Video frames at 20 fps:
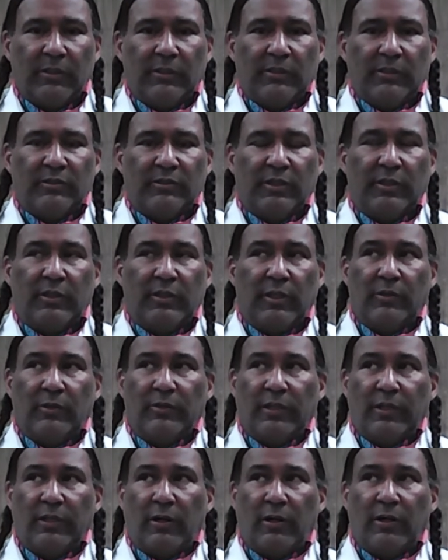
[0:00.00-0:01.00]
to know
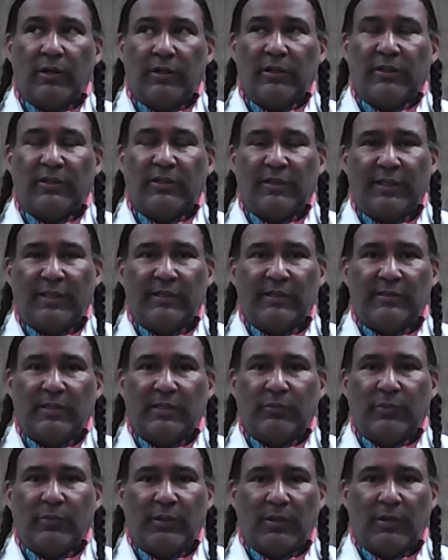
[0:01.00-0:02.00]
that all of the things that
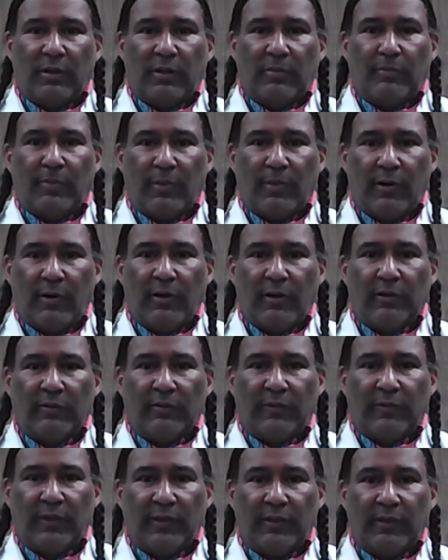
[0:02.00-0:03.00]
we are part of
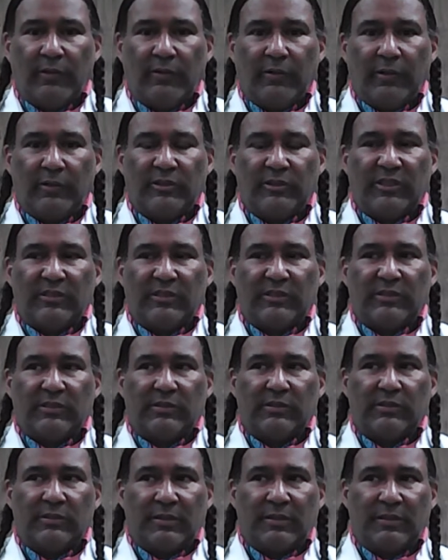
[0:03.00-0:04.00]
here are just
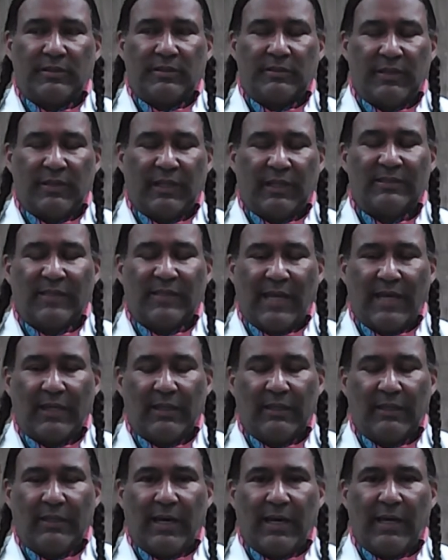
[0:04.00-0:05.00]

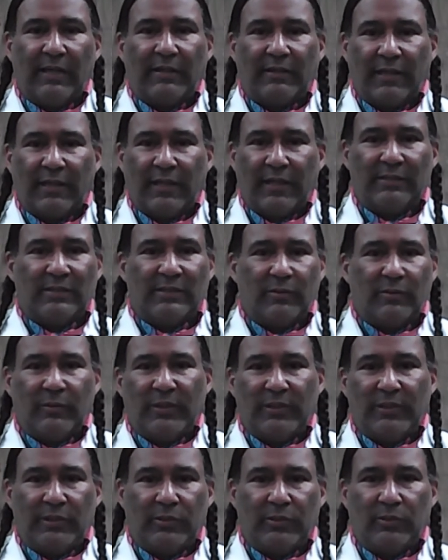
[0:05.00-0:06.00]
exactly that, things that we
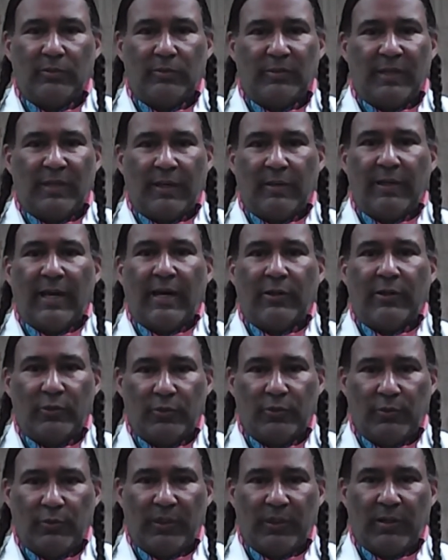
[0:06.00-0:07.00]
do. They're not
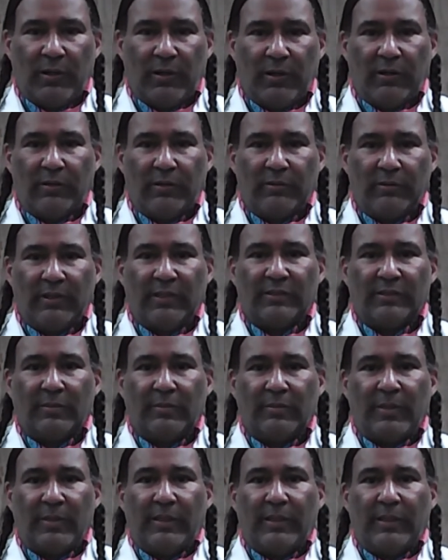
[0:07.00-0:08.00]
who we are as a
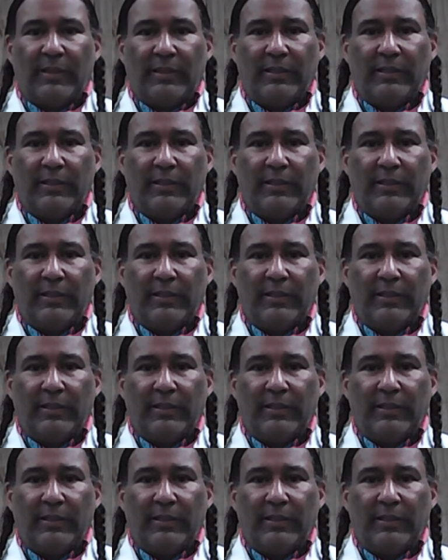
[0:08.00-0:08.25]
being,